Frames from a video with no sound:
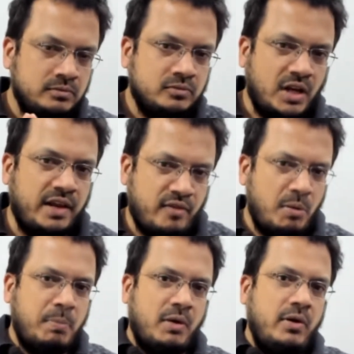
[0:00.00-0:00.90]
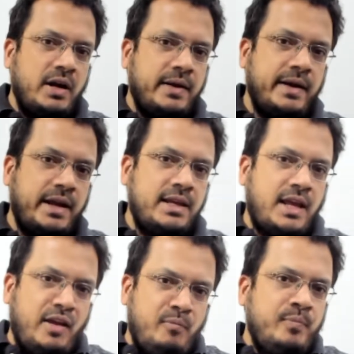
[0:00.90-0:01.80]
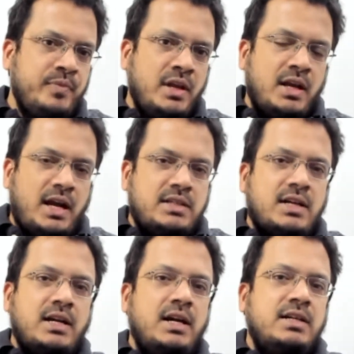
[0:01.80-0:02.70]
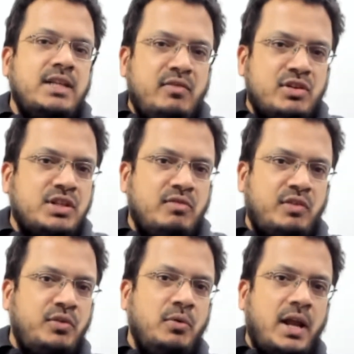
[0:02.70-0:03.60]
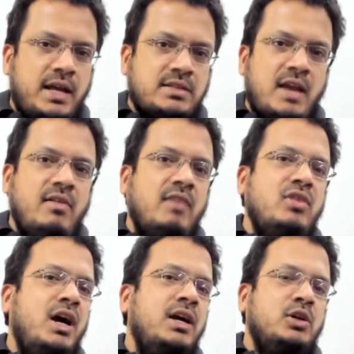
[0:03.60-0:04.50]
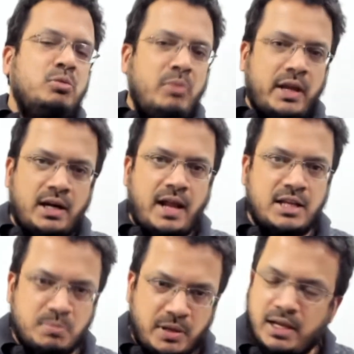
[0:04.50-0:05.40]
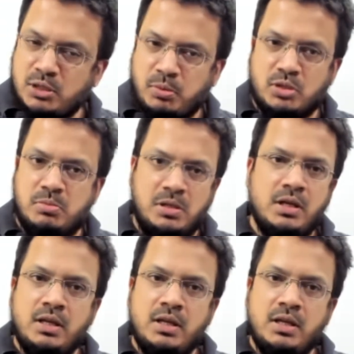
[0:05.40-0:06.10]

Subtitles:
Like if I'm a private guy, I started, let's say, investing with few lakhs, I will have the hunger to make it as big as possible.